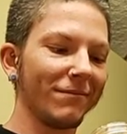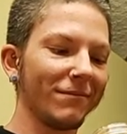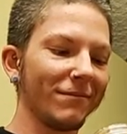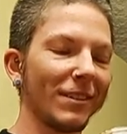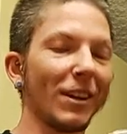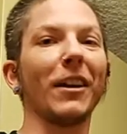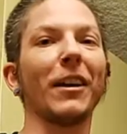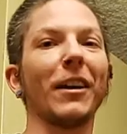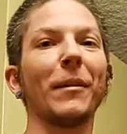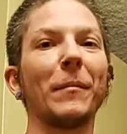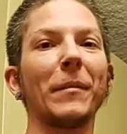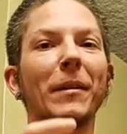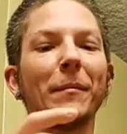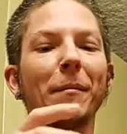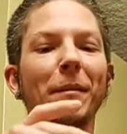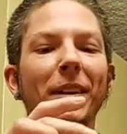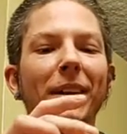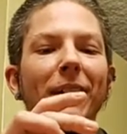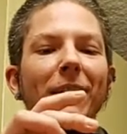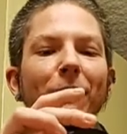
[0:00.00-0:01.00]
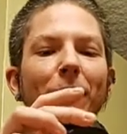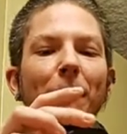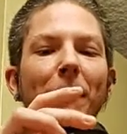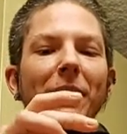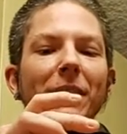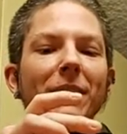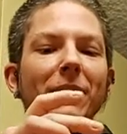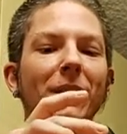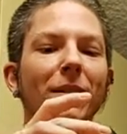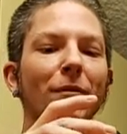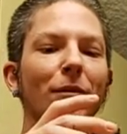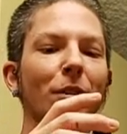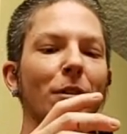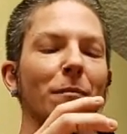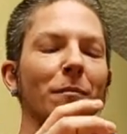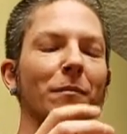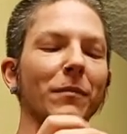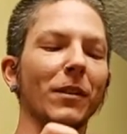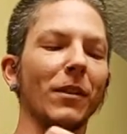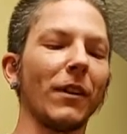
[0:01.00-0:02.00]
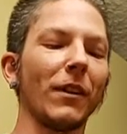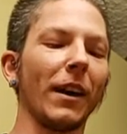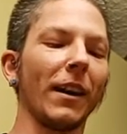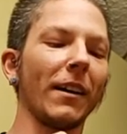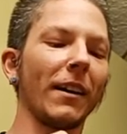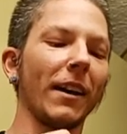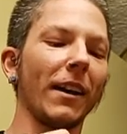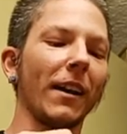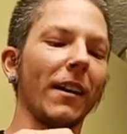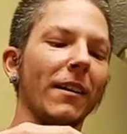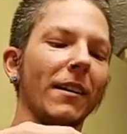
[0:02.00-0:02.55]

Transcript: All right, I'm gonna be reminiscent of home. Okay, okay.